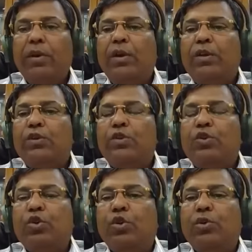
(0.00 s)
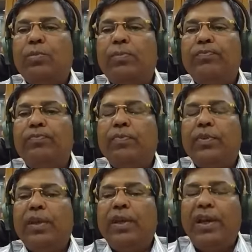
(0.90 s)
So
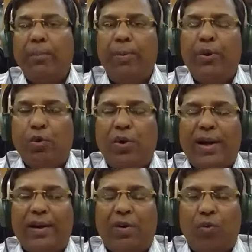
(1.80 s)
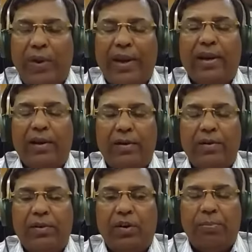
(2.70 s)
if you are aware
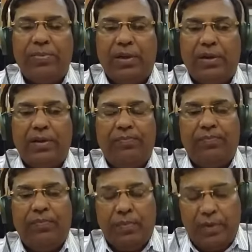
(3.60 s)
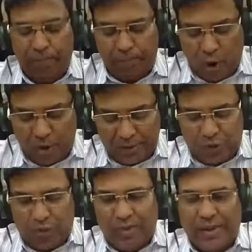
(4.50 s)
of the importance
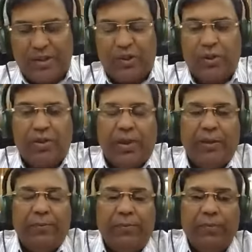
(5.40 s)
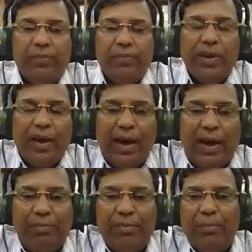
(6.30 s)
of case theory,
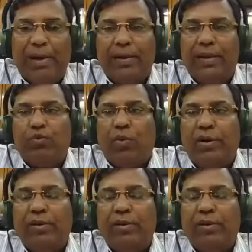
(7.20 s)
half the battle is won.